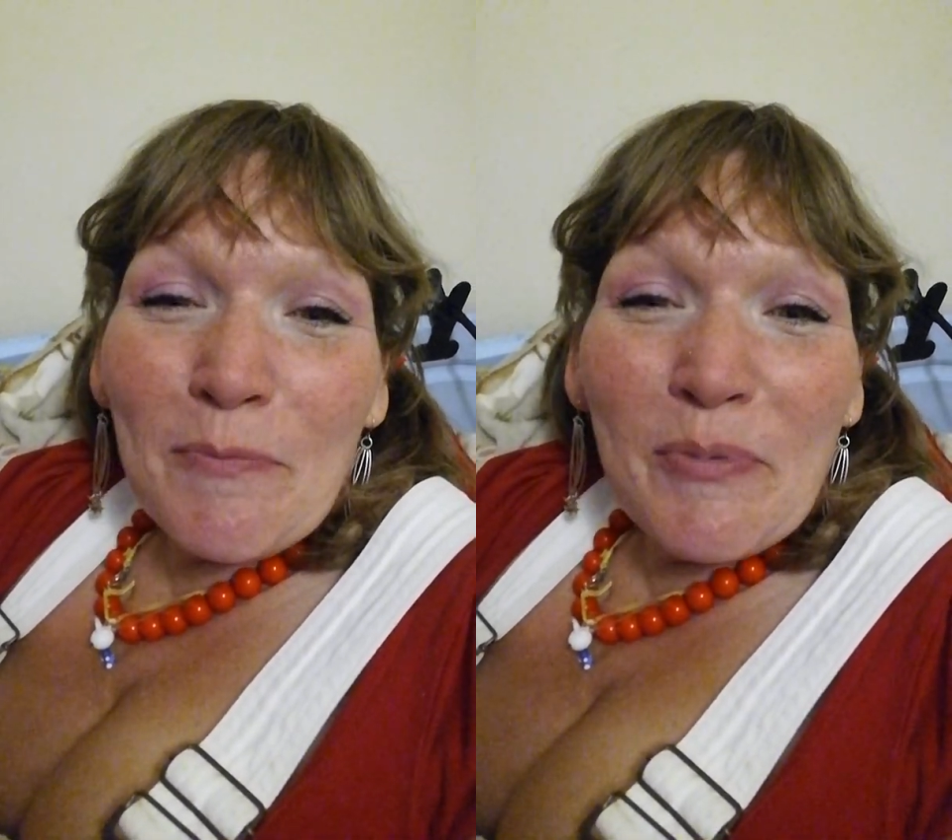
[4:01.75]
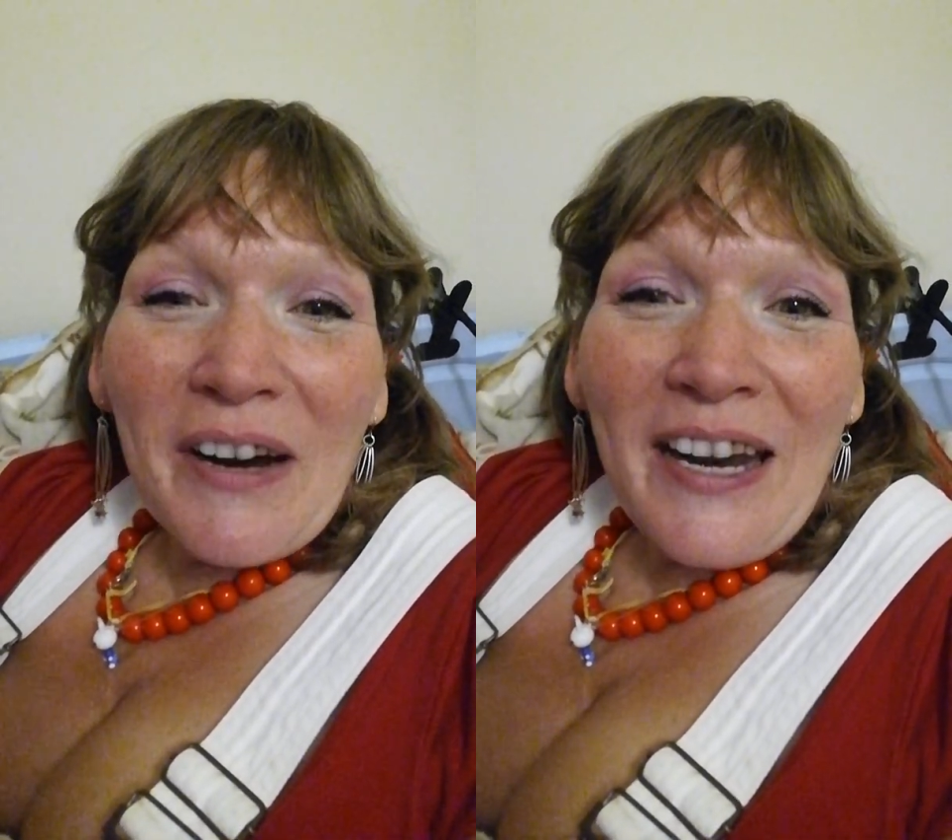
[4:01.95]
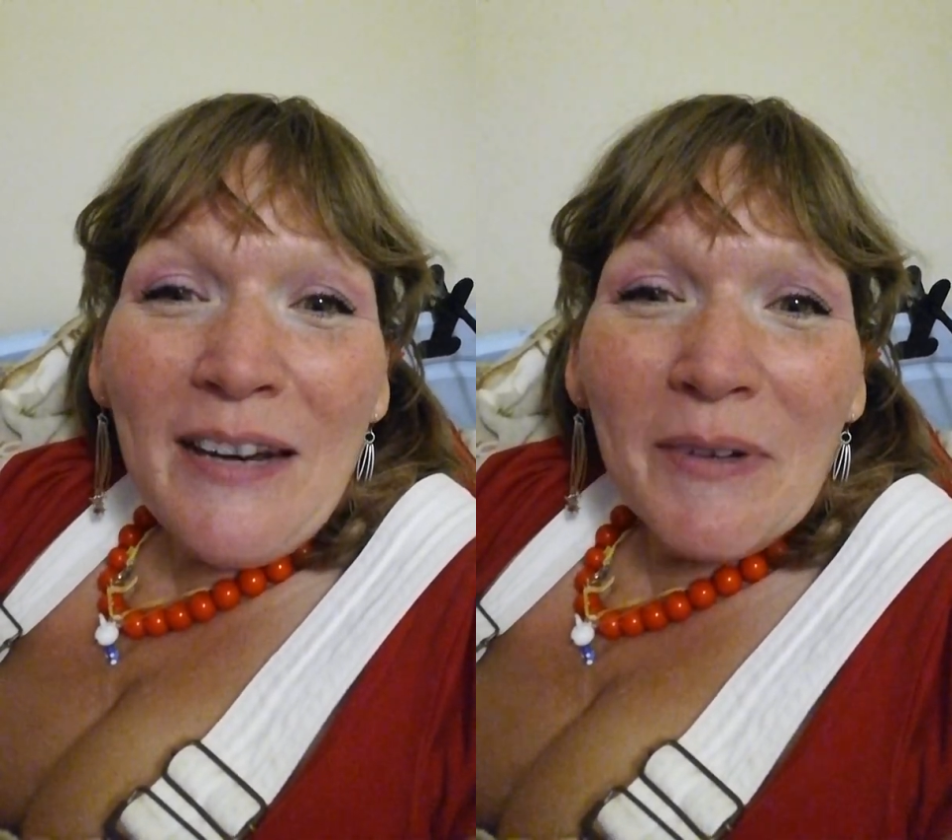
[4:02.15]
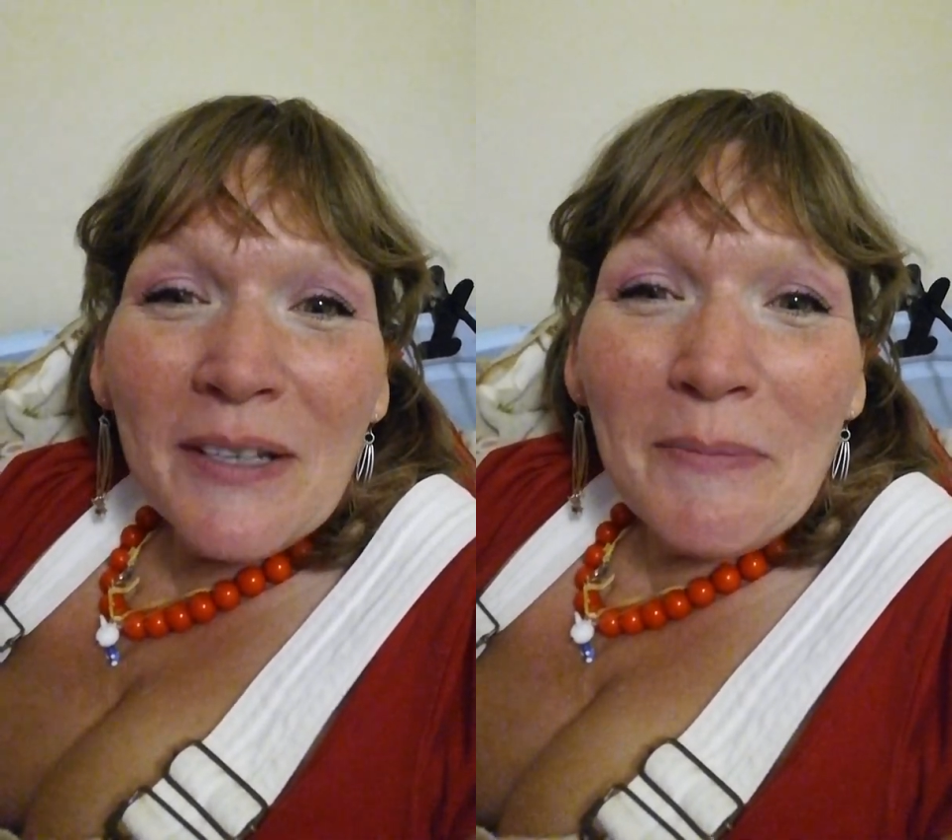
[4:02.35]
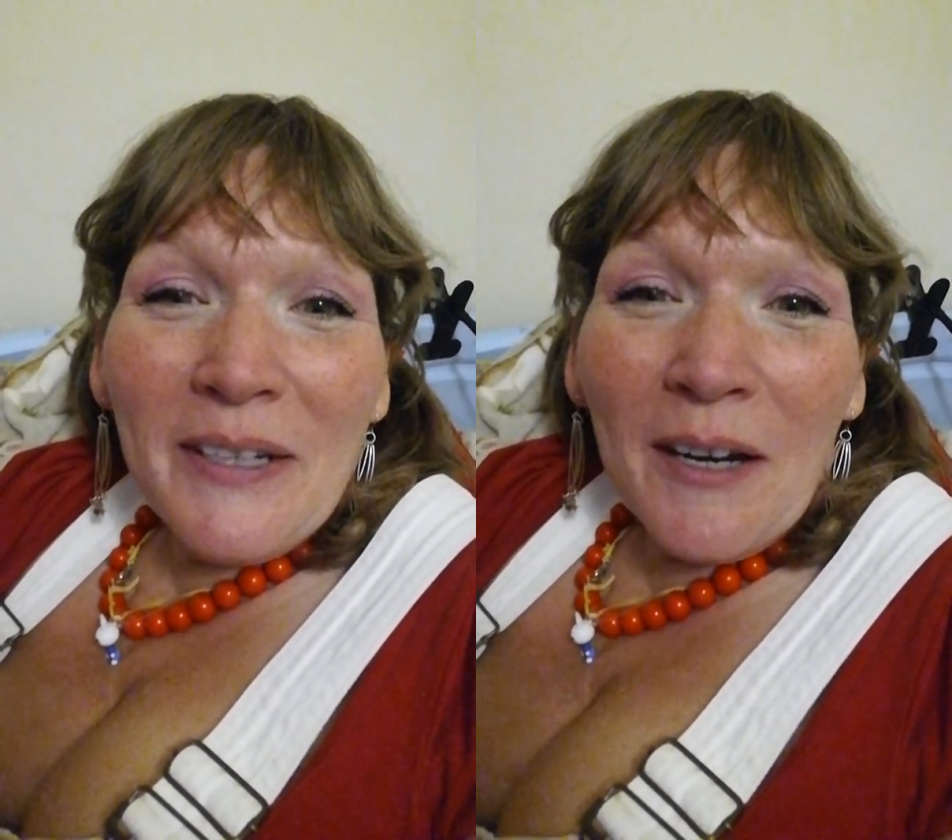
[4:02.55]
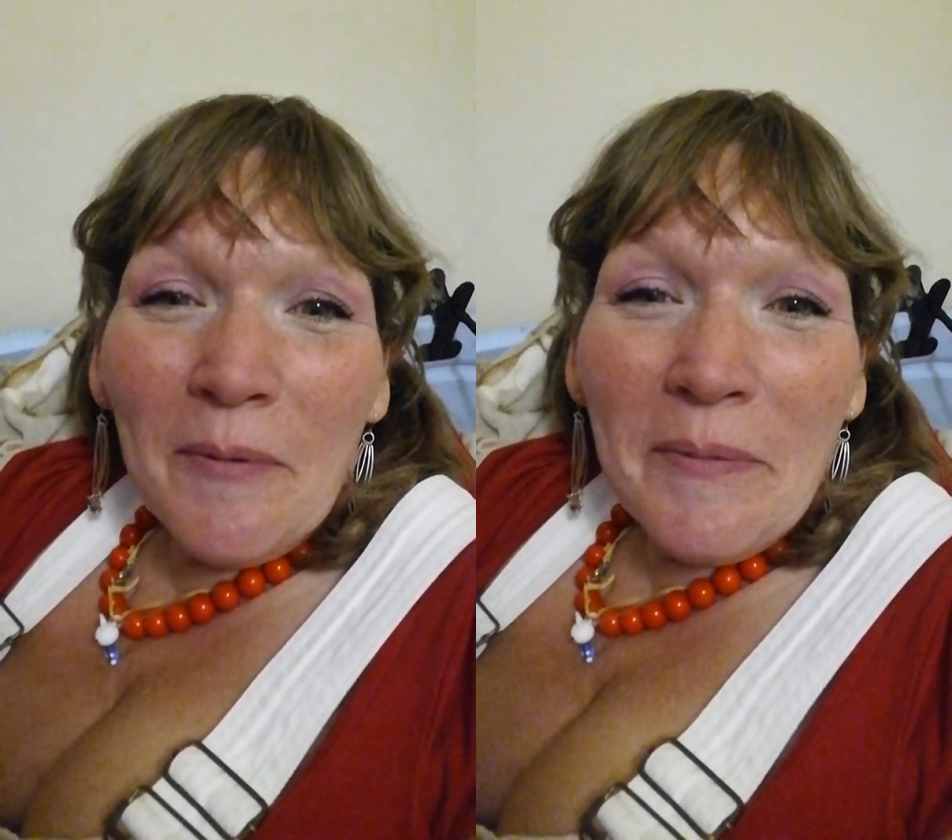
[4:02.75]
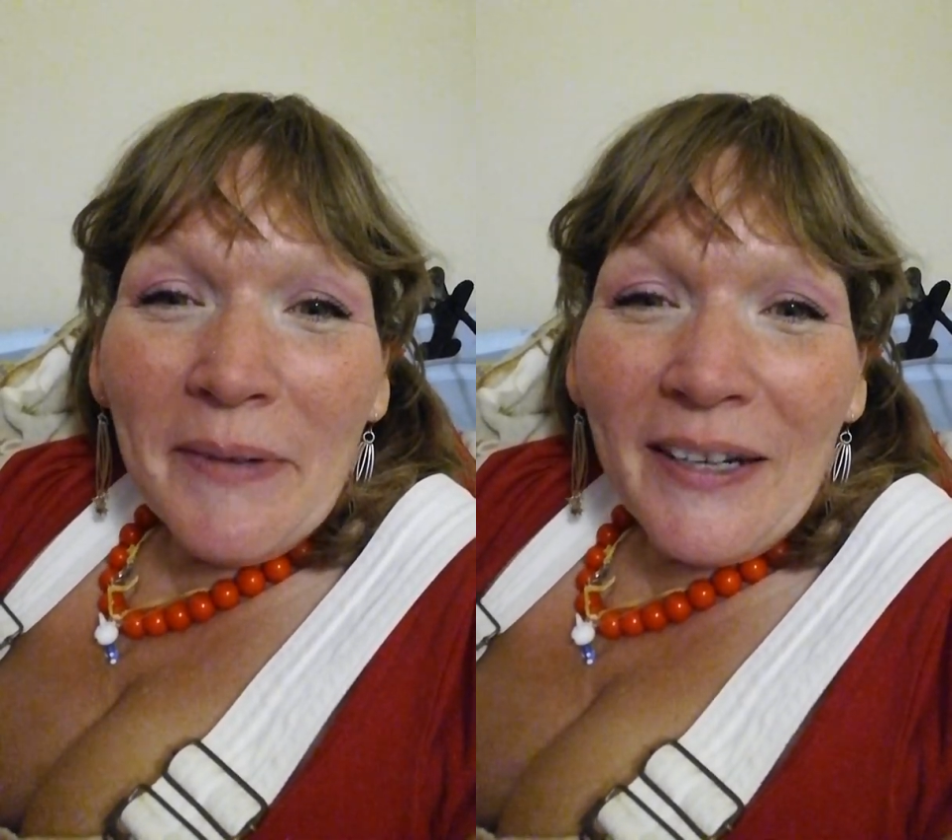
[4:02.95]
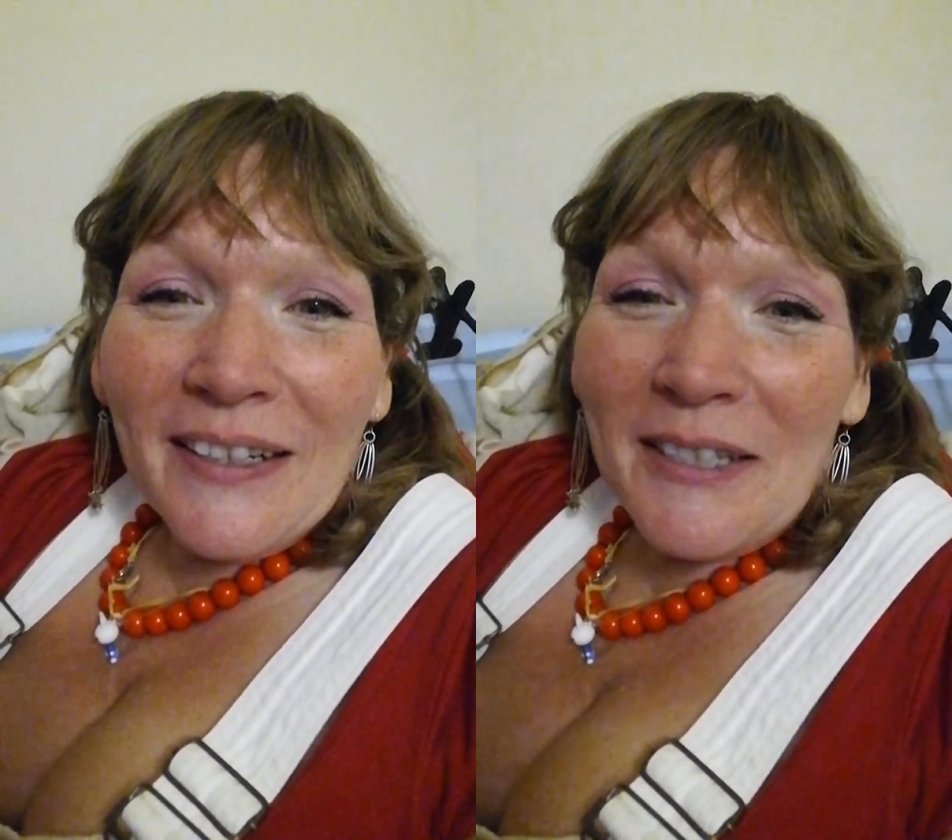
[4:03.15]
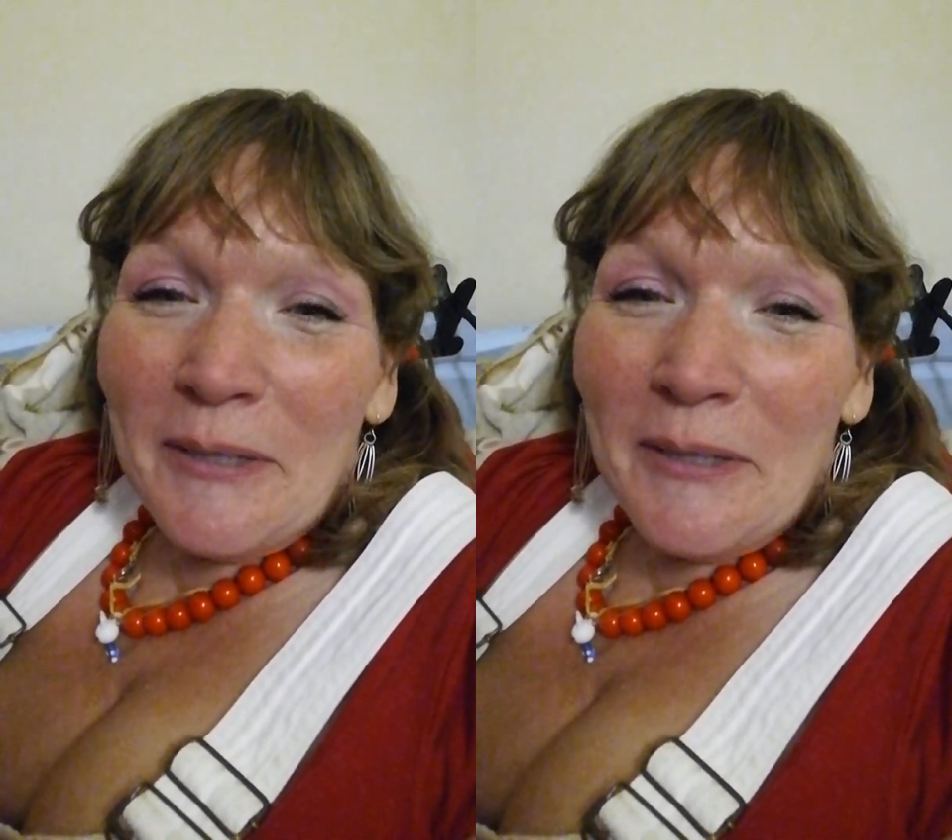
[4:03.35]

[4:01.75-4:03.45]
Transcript: brain must be coming back to